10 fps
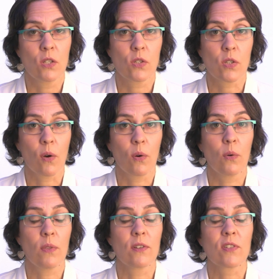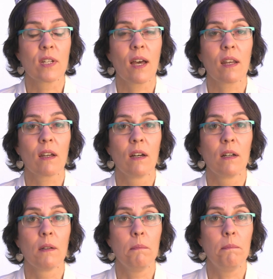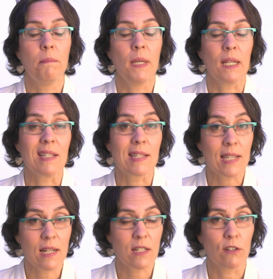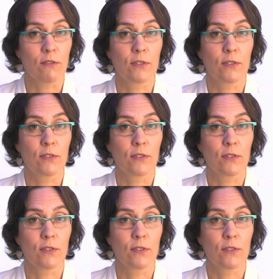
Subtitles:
So there's not a big incentive